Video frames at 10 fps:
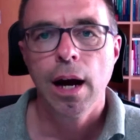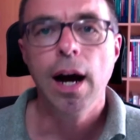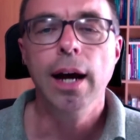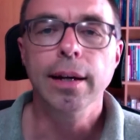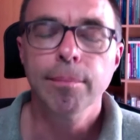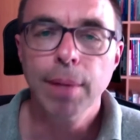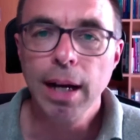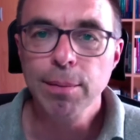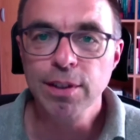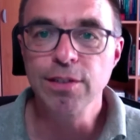Hi, my
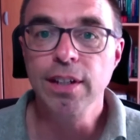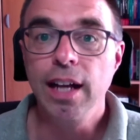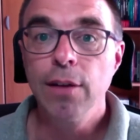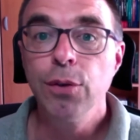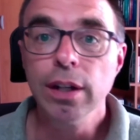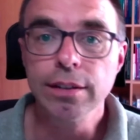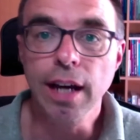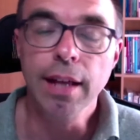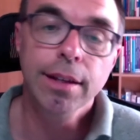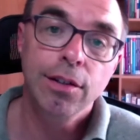name is Lindsay Clandfield,
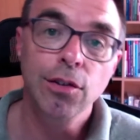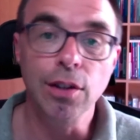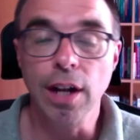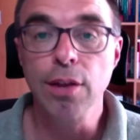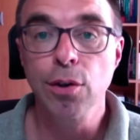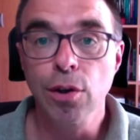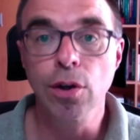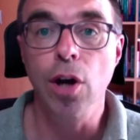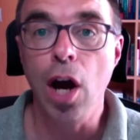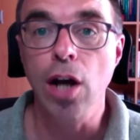and this is
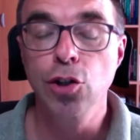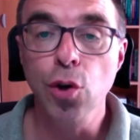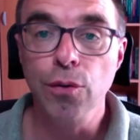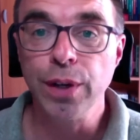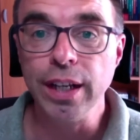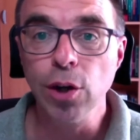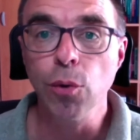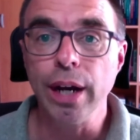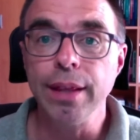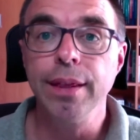another short video
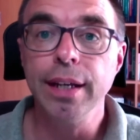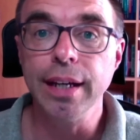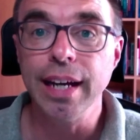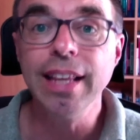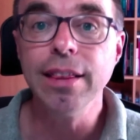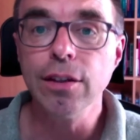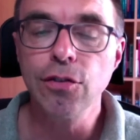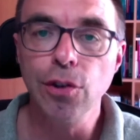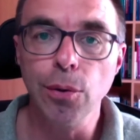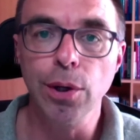in the
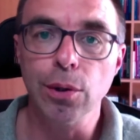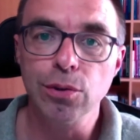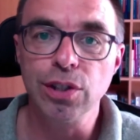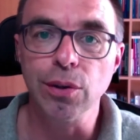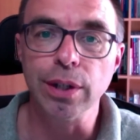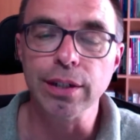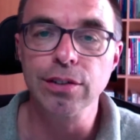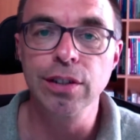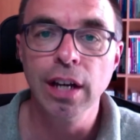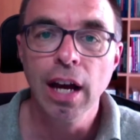Studio
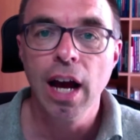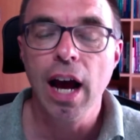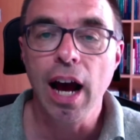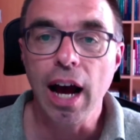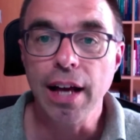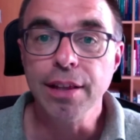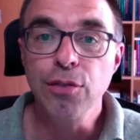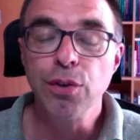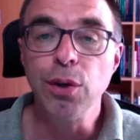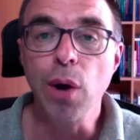series. In this
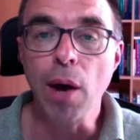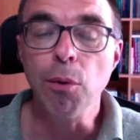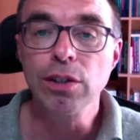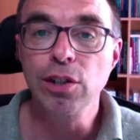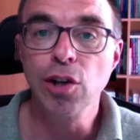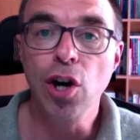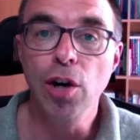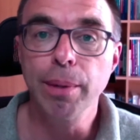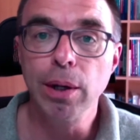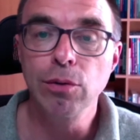video, I want to talk
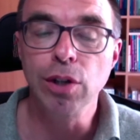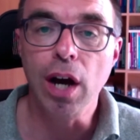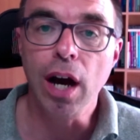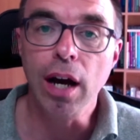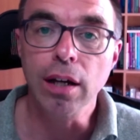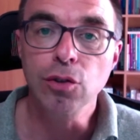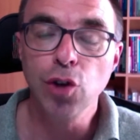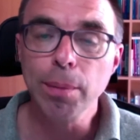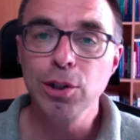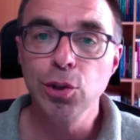about
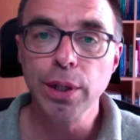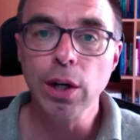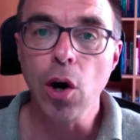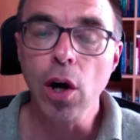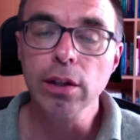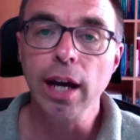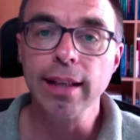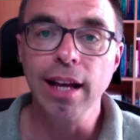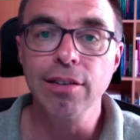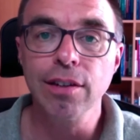troubleshooting online
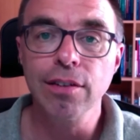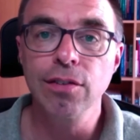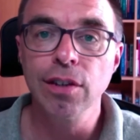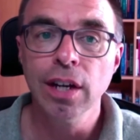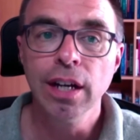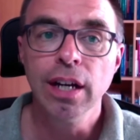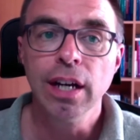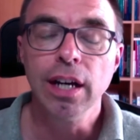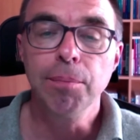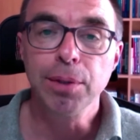lessons,
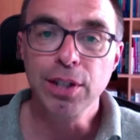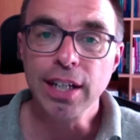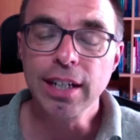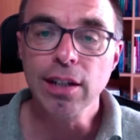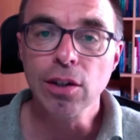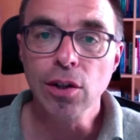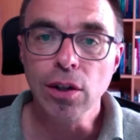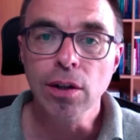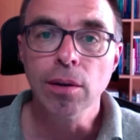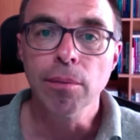in particular,
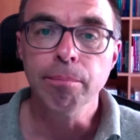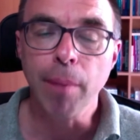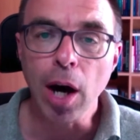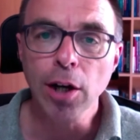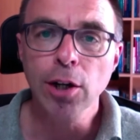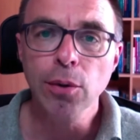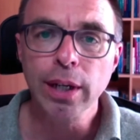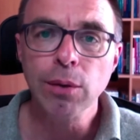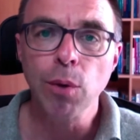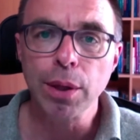
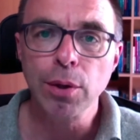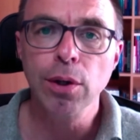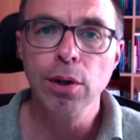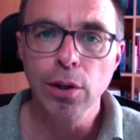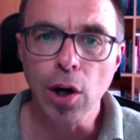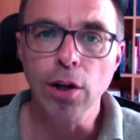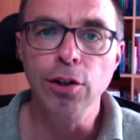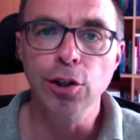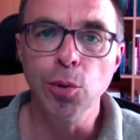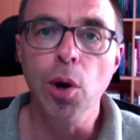monitoring whether or not
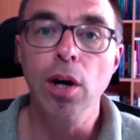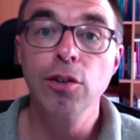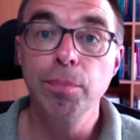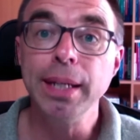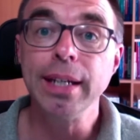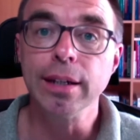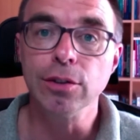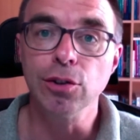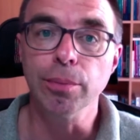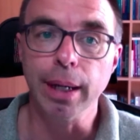you are speaking
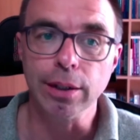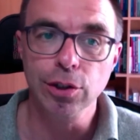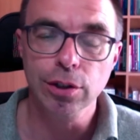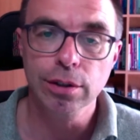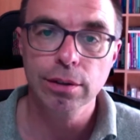too much.